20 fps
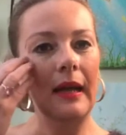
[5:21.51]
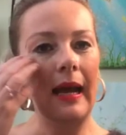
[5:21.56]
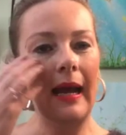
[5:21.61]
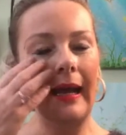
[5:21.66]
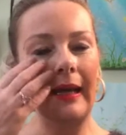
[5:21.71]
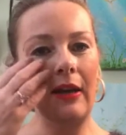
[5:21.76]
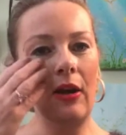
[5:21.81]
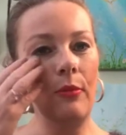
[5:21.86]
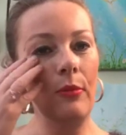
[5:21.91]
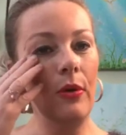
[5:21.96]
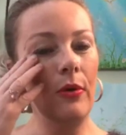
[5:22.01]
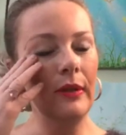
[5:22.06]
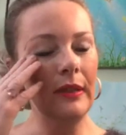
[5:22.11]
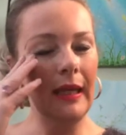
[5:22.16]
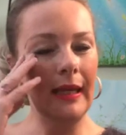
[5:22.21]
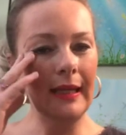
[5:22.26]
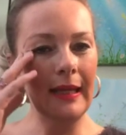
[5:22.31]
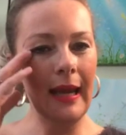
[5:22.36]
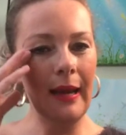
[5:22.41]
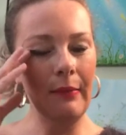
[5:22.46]
And I'm always
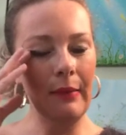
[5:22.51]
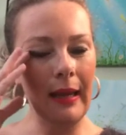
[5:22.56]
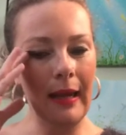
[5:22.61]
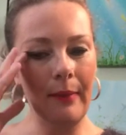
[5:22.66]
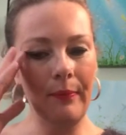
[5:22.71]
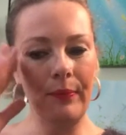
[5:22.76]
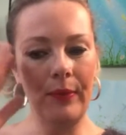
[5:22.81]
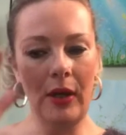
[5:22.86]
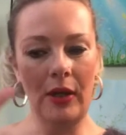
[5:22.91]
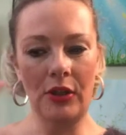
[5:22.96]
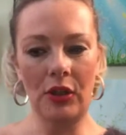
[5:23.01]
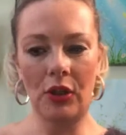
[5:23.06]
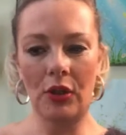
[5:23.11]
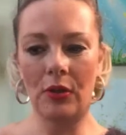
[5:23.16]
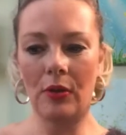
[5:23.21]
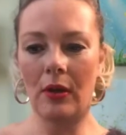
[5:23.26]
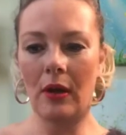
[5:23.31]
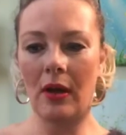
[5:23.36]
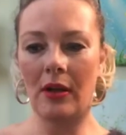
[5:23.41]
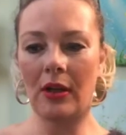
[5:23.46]
like, yeah, I
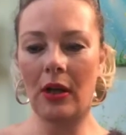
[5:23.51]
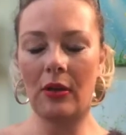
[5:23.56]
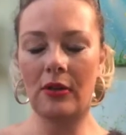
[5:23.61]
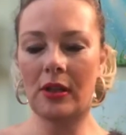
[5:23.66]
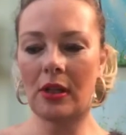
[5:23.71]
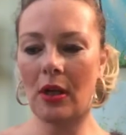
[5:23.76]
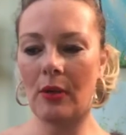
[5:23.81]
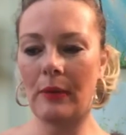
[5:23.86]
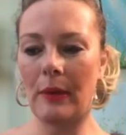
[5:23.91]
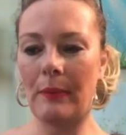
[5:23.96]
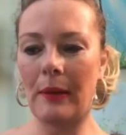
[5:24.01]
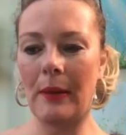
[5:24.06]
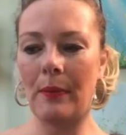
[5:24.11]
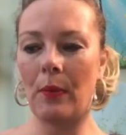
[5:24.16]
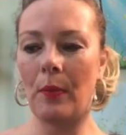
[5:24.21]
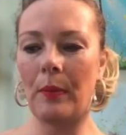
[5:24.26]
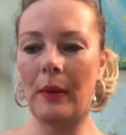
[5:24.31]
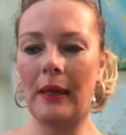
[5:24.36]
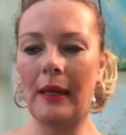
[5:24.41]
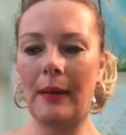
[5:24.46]
do. I know so many
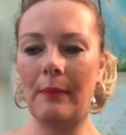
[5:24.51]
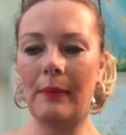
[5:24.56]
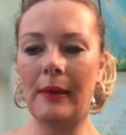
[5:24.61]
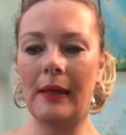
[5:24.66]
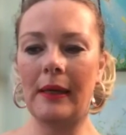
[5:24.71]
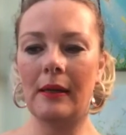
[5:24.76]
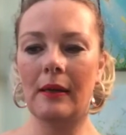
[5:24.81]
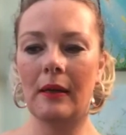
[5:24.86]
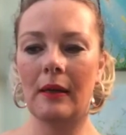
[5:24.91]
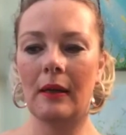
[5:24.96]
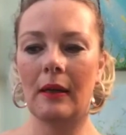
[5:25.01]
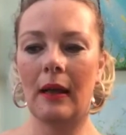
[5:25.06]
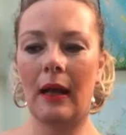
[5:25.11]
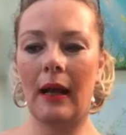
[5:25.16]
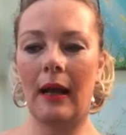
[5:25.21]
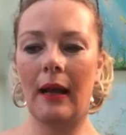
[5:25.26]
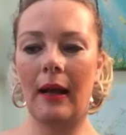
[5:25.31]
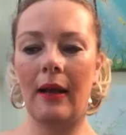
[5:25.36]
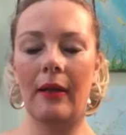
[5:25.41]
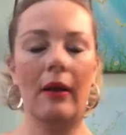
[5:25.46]
people, but let me,
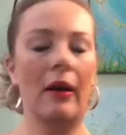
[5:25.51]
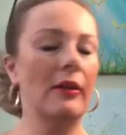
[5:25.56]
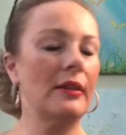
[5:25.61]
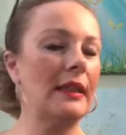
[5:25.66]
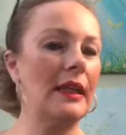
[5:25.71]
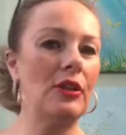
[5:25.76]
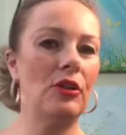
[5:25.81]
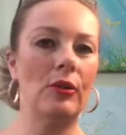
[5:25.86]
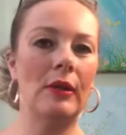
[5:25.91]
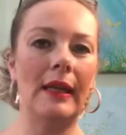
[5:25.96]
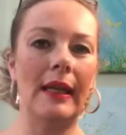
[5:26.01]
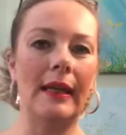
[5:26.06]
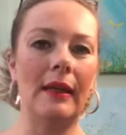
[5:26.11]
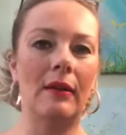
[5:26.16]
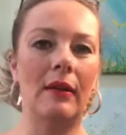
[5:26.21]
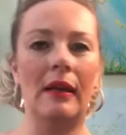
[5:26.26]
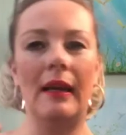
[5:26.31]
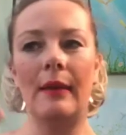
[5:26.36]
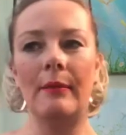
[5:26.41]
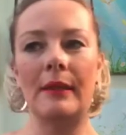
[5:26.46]
I'll send you a link.
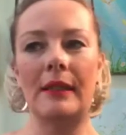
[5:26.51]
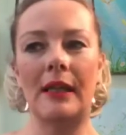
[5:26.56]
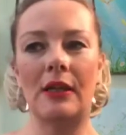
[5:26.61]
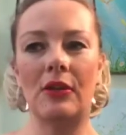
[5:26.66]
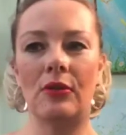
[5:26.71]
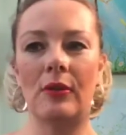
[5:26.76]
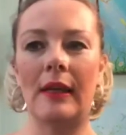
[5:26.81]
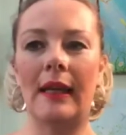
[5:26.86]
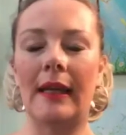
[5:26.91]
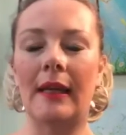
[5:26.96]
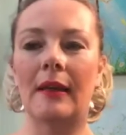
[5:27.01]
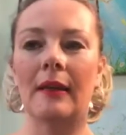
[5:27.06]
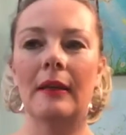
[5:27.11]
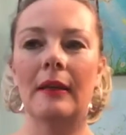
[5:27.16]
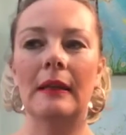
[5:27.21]
Let me send you a link.